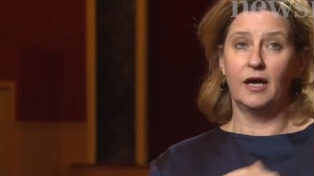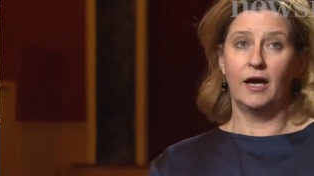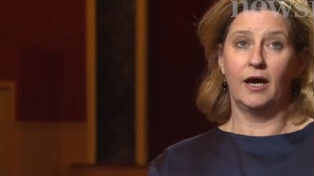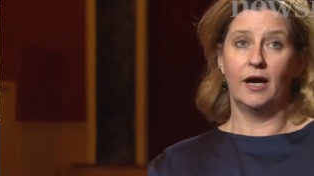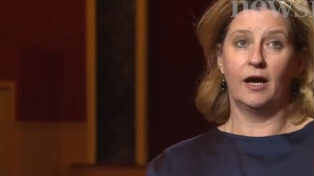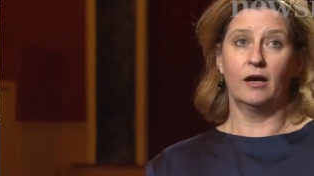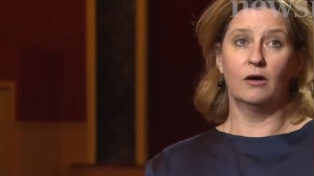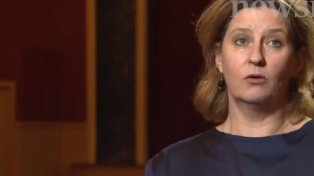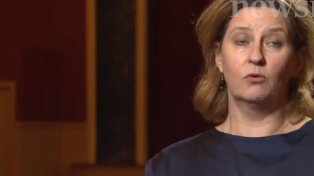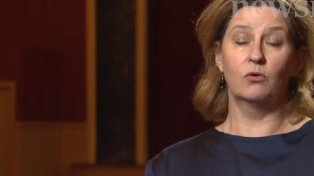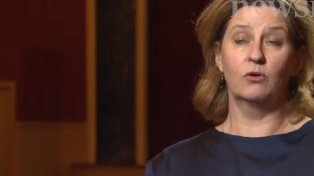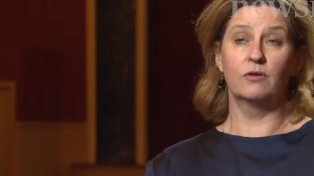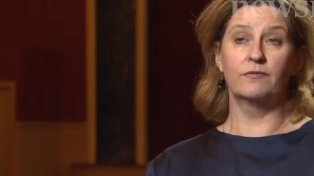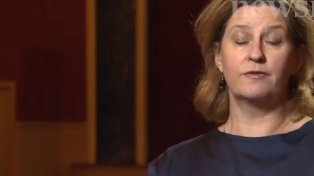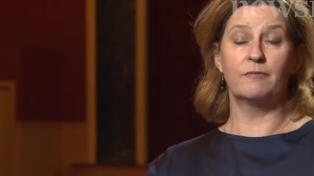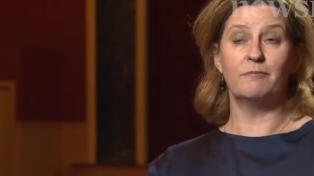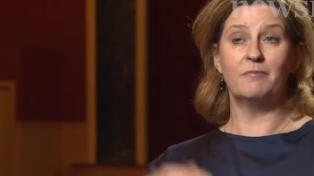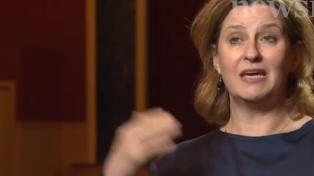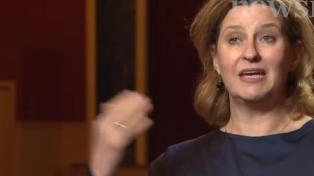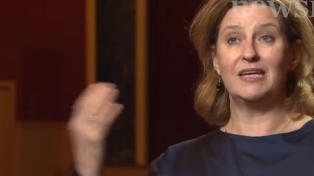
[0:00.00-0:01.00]
Uh, all of
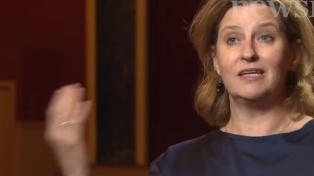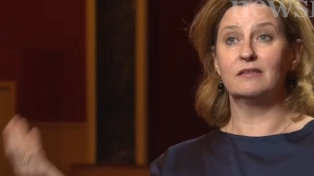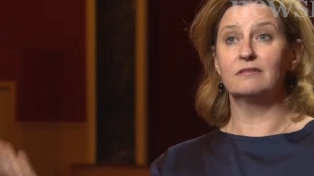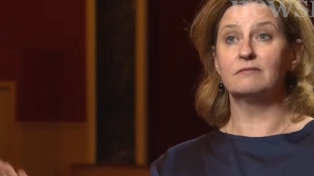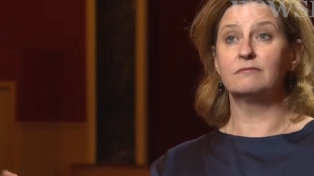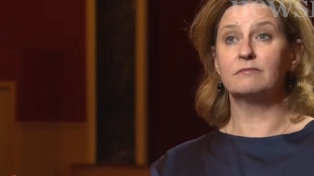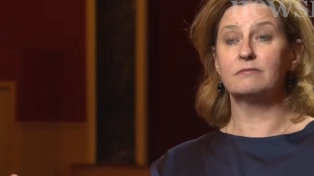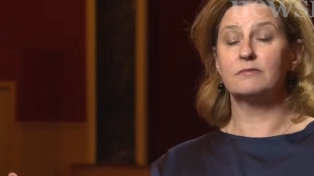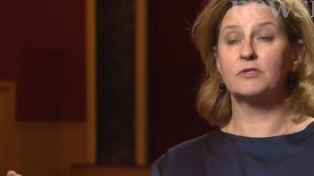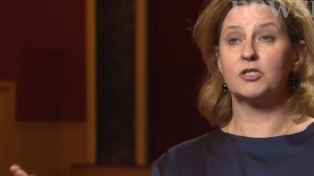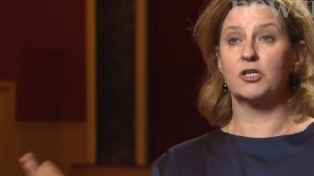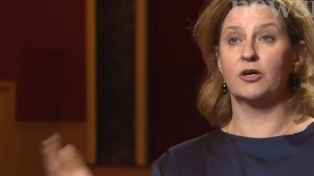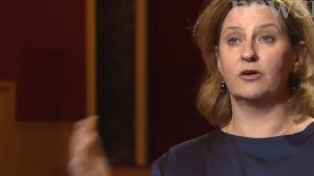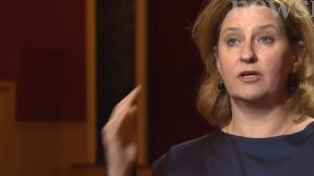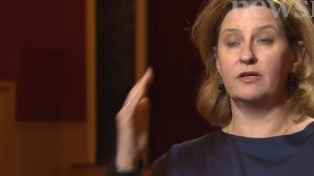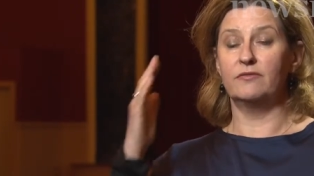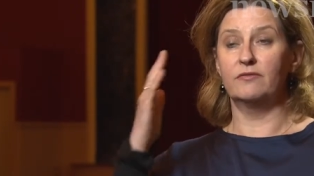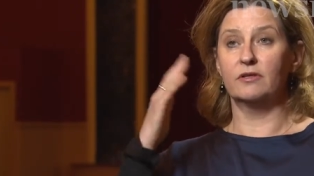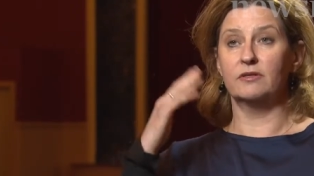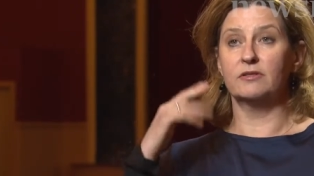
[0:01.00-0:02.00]
the men
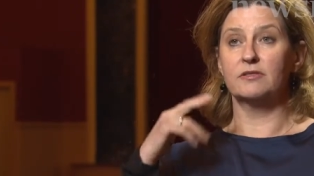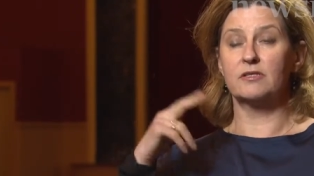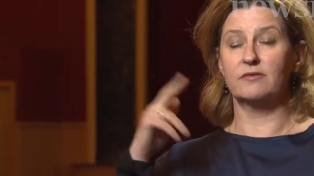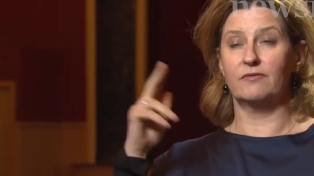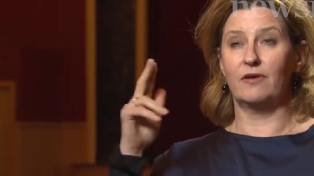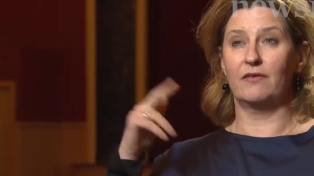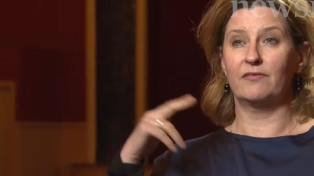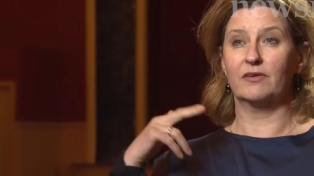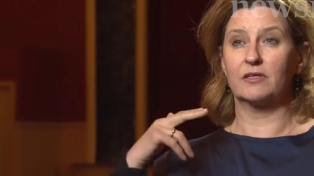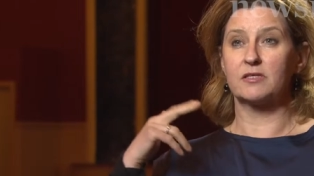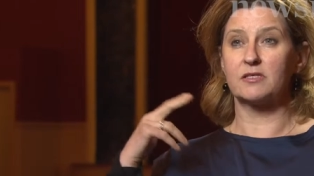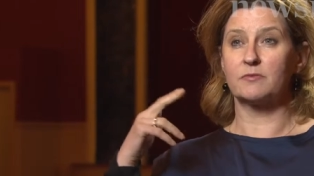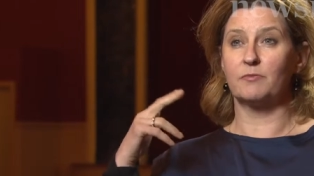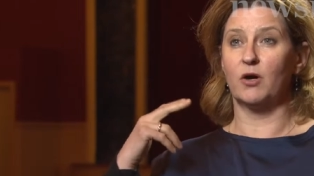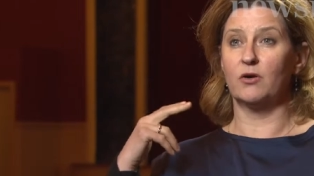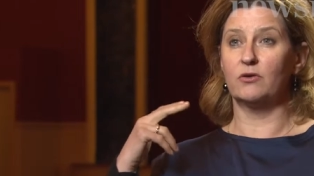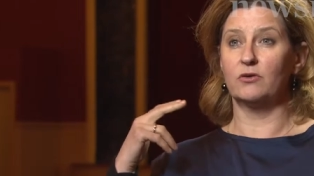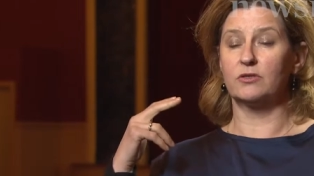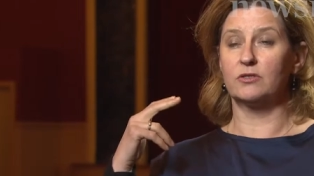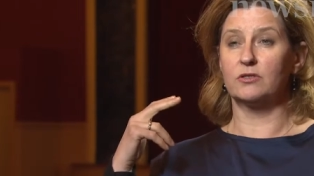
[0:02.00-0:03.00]
showed evidence of having
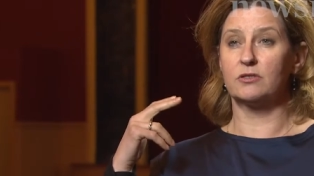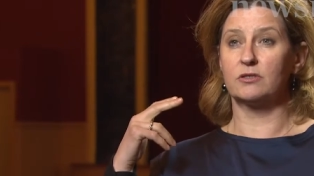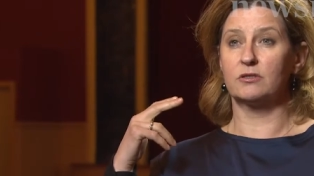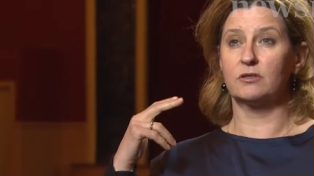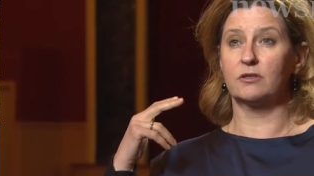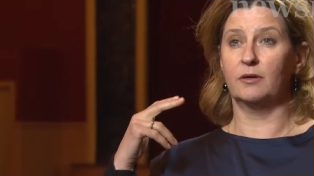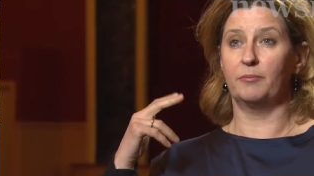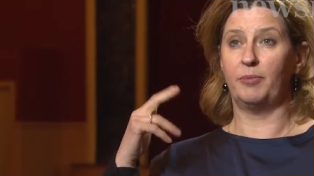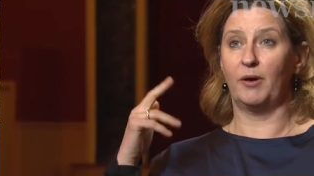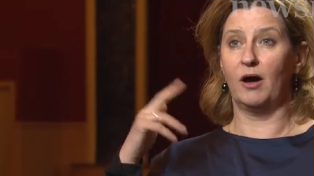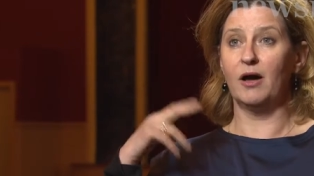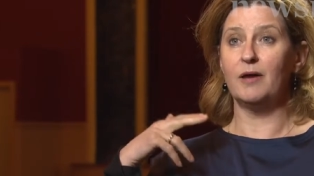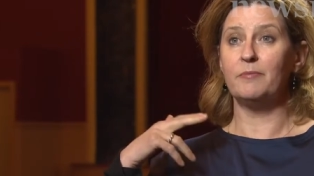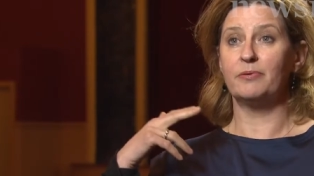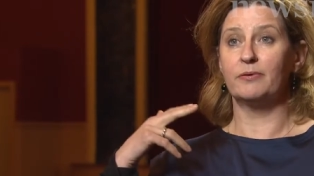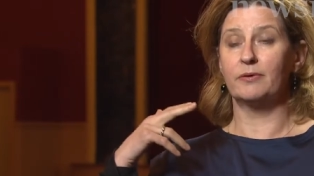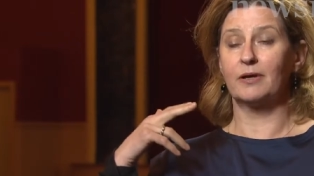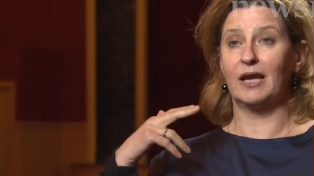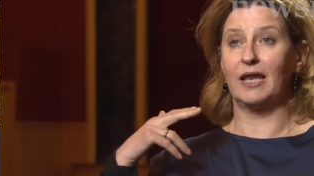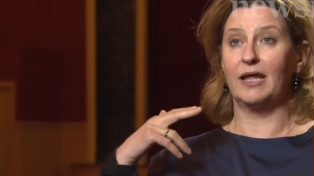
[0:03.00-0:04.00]
smoked a pipe,
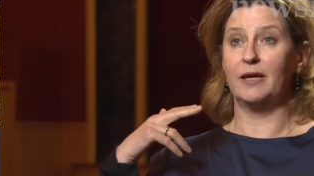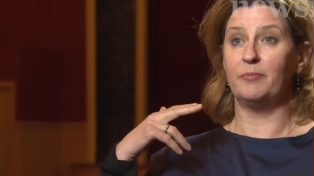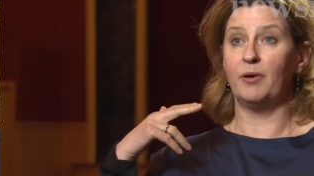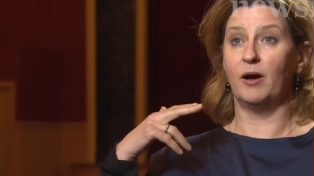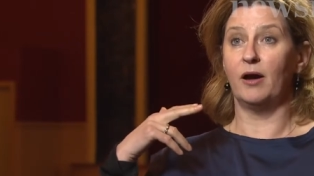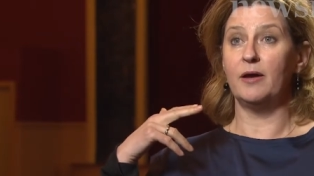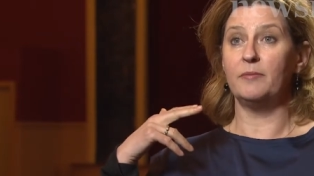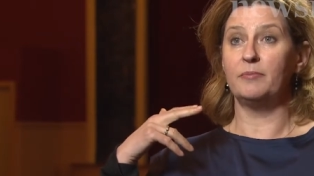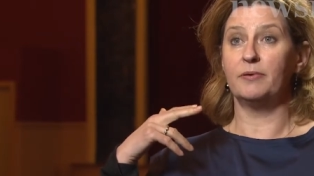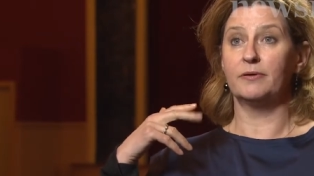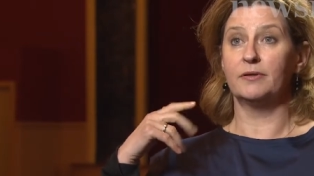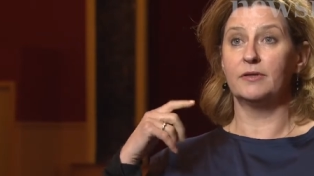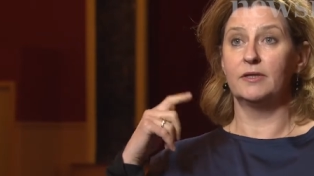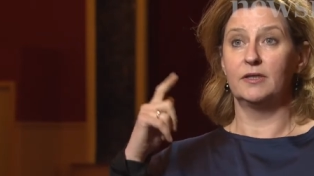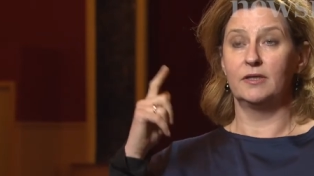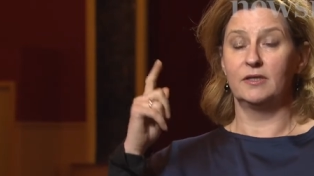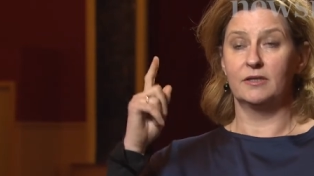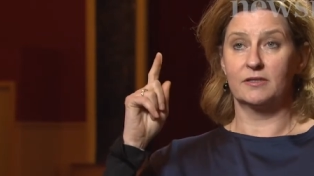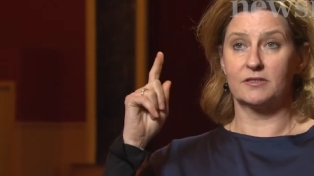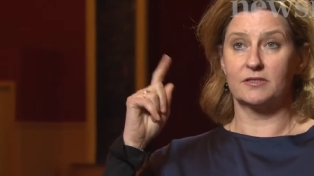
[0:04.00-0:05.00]
clay pipe,
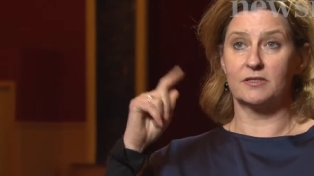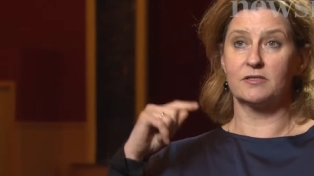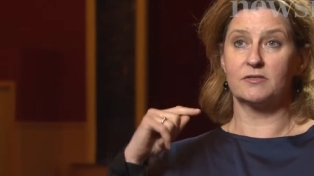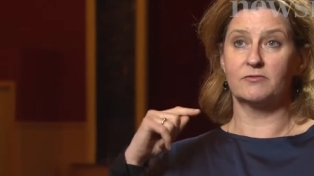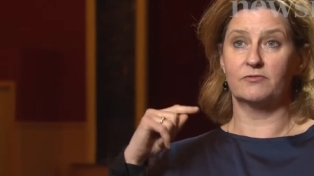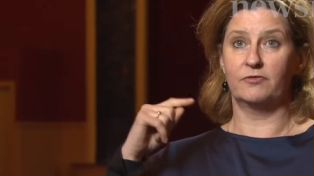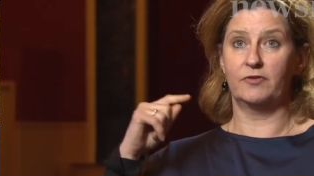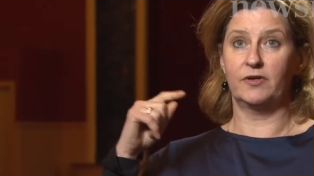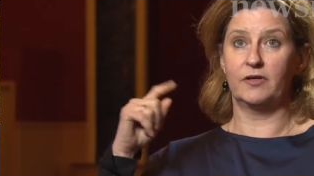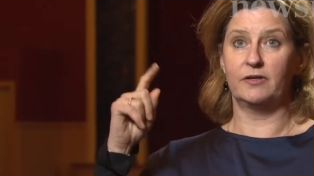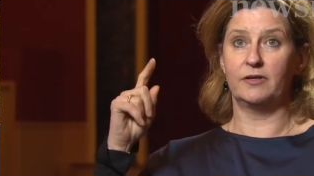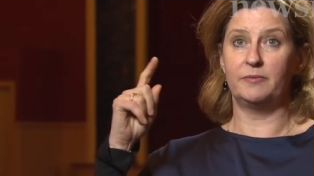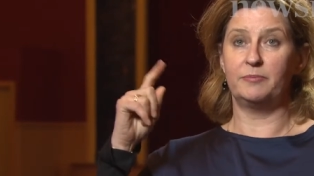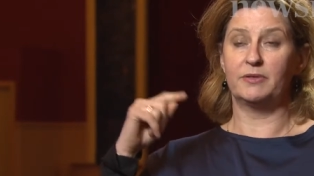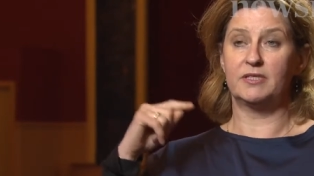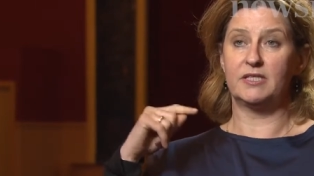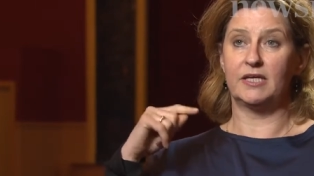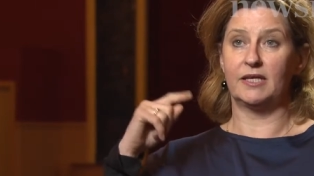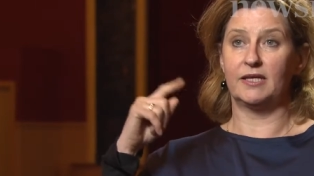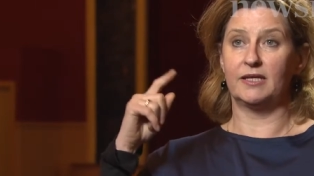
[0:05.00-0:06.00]
because there's a very
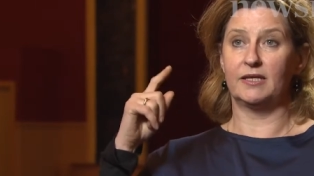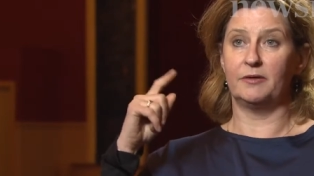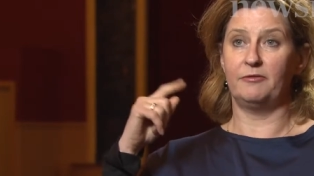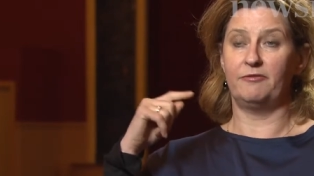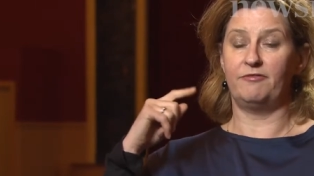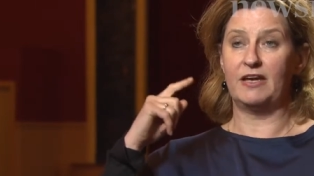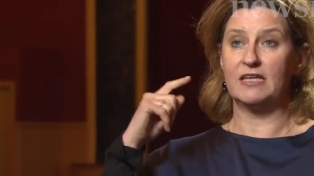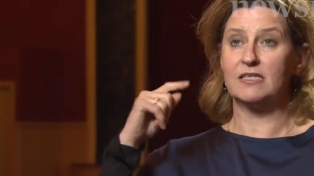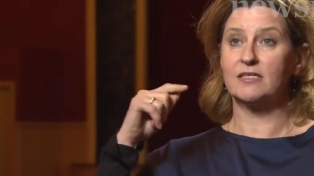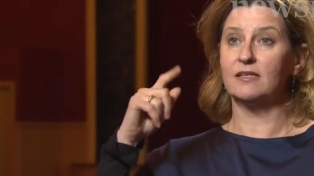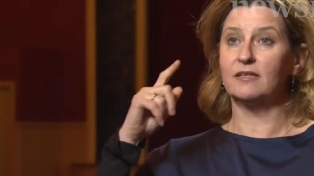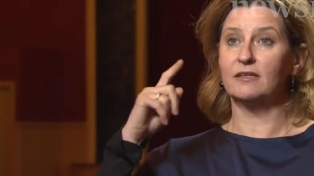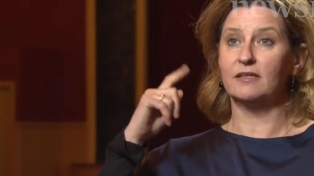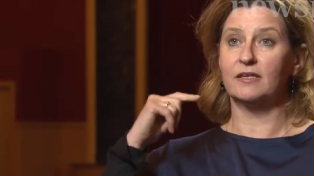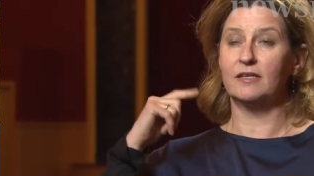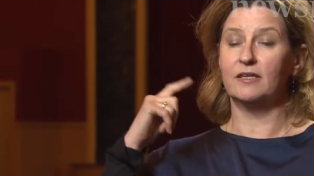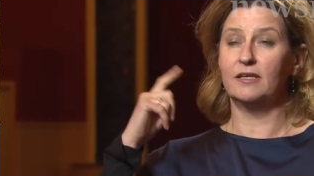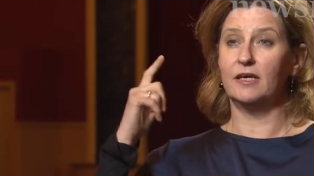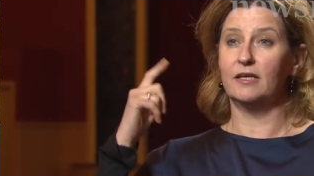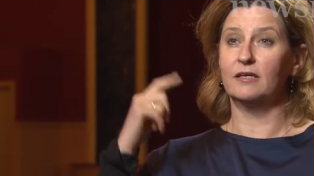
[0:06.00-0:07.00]
particular facet
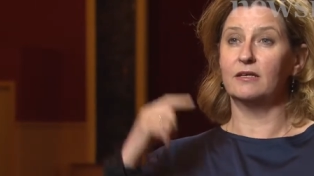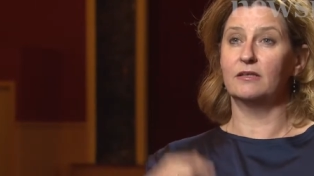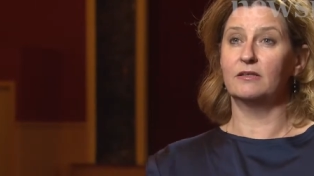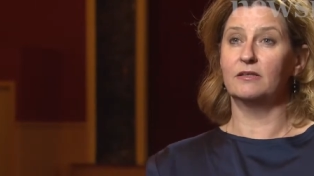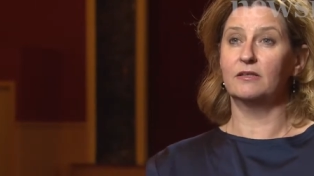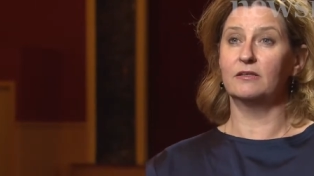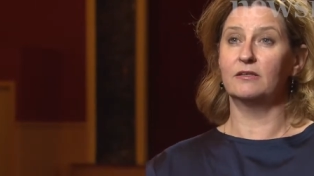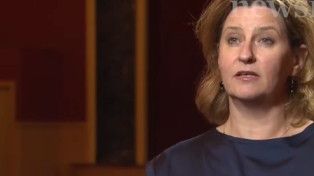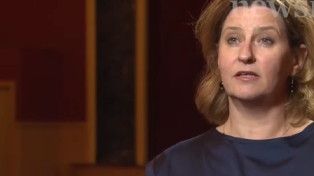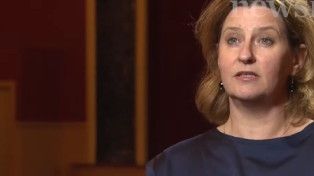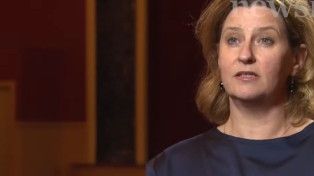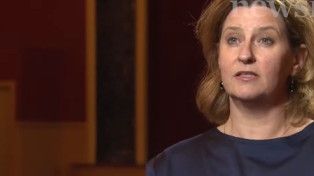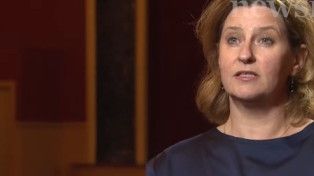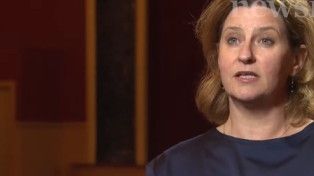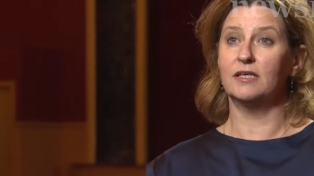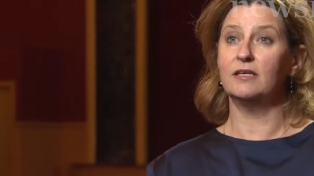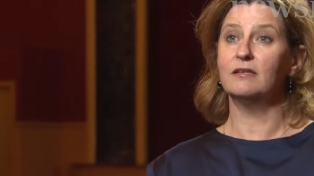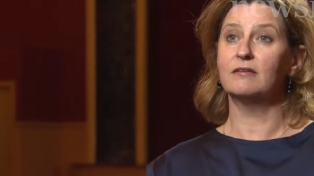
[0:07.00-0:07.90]
that you get in your in your